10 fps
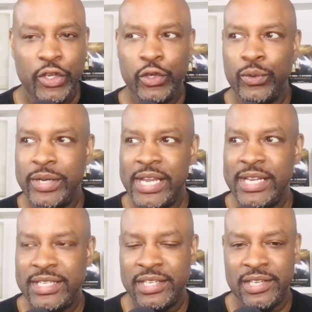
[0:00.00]
You
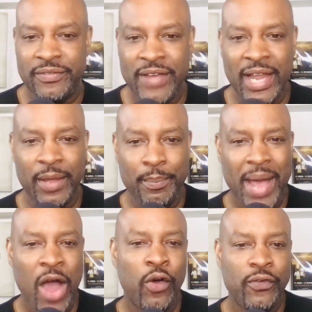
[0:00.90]
need to develop
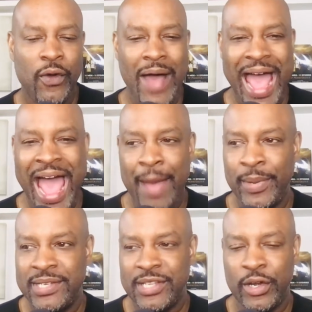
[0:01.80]
powerful
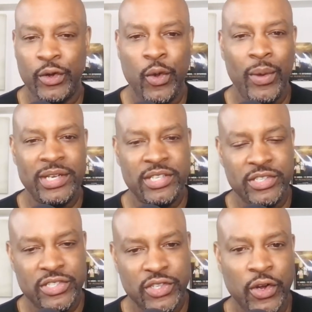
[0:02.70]
habits that are going to
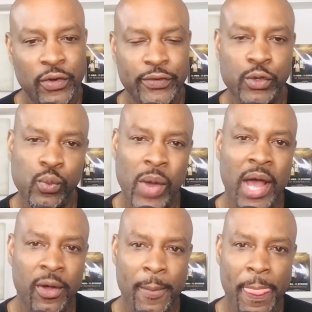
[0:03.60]
serve you
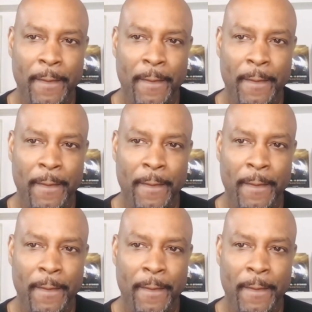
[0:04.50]
well.